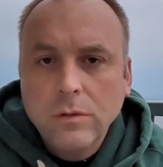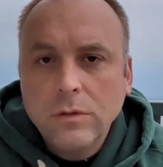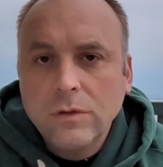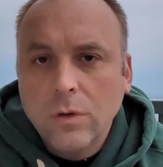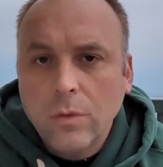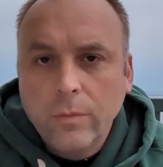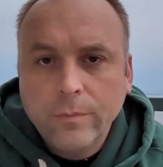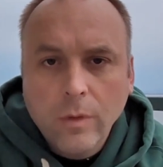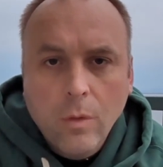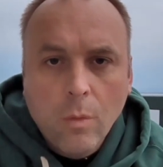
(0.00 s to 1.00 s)
So
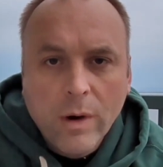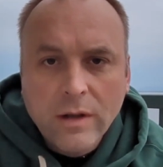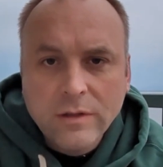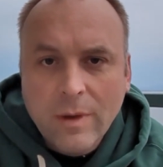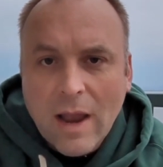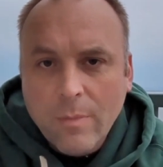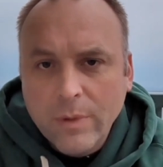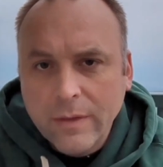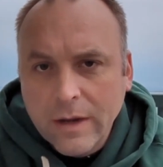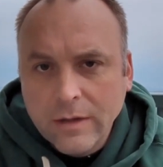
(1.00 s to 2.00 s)
what ends up
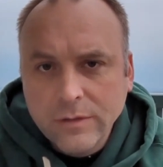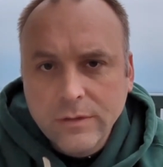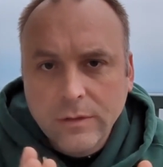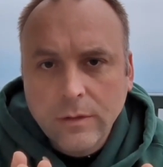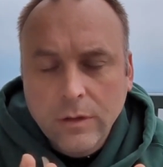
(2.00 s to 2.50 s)
happening then is